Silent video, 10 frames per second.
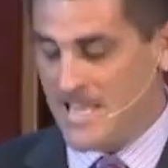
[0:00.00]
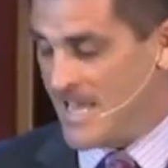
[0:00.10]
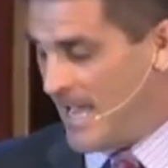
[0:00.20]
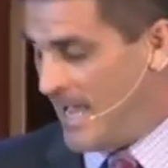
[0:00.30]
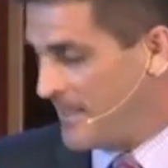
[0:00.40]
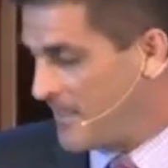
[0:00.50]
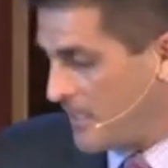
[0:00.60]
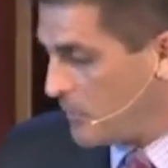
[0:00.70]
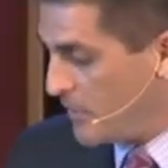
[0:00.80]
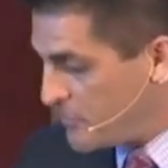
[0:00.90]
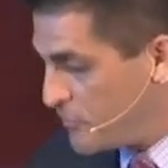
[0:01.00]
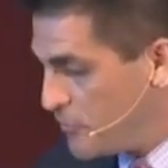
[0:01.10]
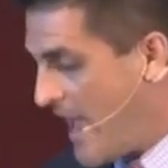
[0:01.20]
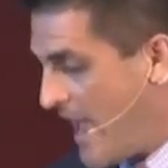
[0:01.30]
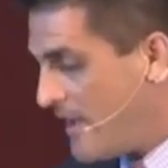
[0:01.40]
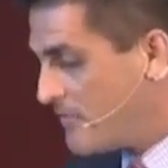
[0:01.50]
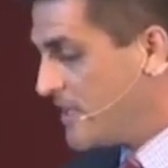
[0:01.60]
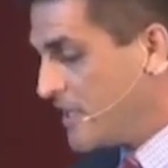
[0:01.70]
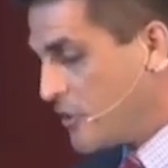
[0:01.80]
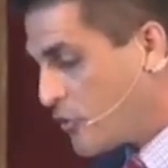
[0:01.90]
I think we do have
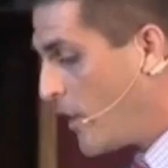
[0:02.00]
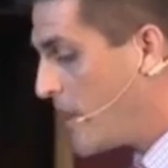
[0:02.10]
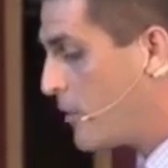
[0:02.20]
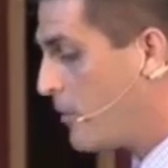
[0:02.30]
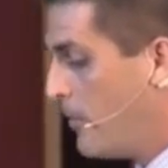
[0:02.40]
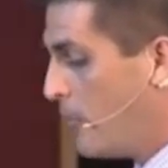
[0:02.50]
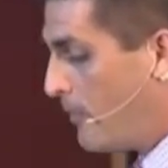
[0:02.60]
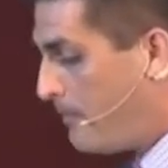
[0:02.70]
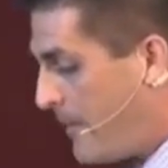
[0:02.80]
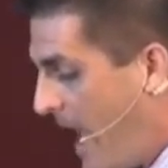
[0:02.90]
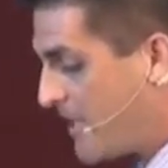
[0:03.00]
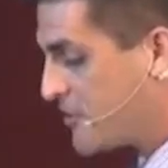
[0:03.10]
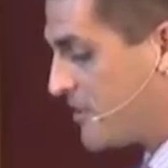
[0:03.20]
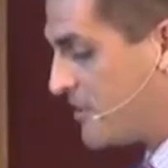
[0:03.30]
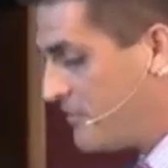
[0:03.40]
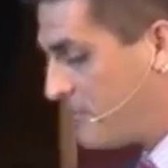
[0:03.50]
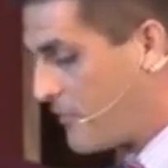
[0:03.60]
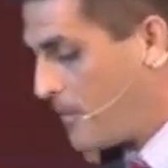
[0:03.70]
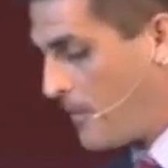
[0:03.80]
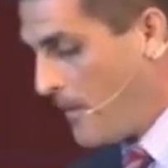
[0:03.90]
an incredible passion
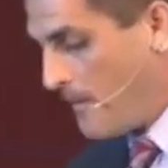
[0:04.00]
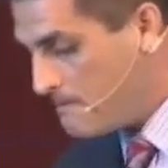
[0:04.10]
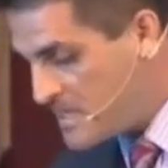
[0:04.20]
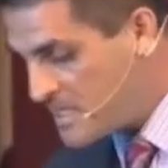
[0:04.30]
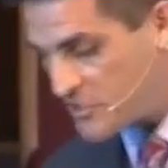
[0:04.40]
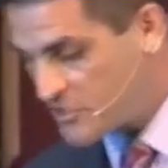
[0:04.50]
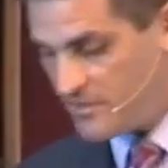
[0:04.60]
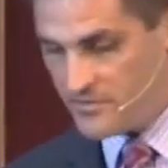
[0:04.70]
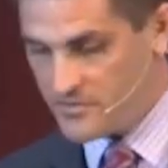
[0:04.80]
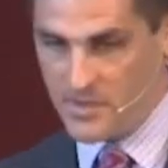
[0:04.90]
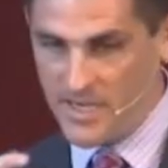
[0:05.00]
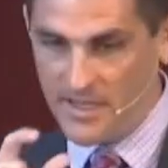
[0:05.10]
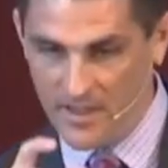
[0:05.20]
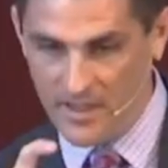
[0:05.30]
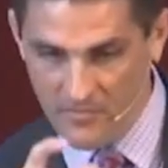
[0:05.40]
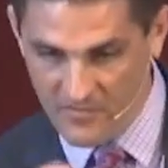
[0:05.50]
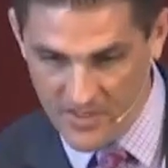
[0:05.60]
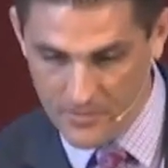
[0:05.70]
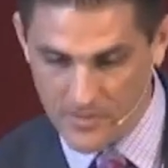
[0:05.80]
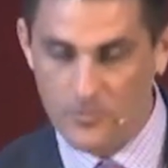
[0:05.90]
for missions, but I, I,
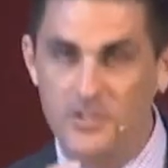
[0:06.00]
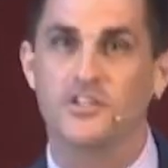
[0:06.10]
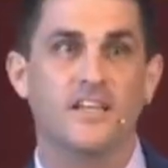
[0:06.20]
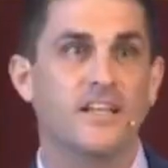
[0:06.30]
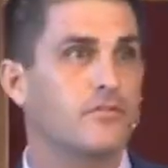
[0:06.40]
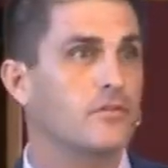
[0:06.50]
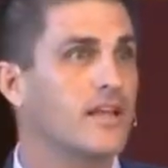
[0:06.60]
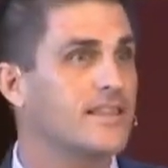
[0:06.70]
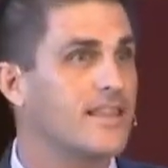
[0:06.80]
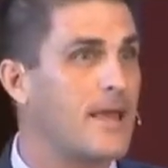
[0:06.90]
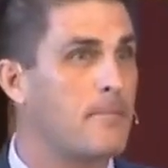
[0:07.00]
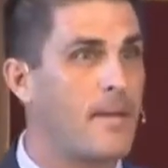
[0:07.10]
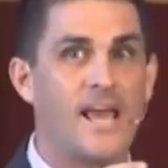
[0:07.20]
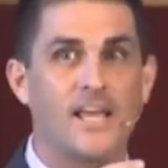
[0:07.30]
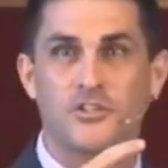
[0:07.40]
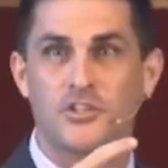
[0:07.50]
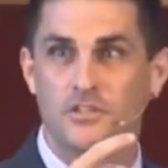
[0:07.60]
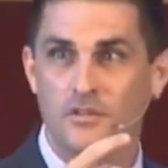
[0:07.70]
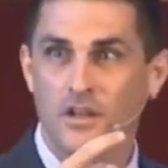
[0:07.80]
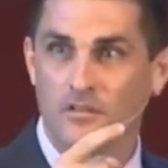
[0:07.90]
feel that we should never let that
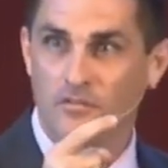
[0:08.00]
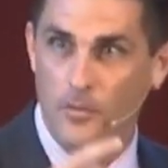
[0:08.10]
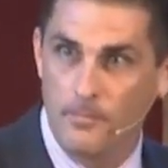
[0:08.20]
passion for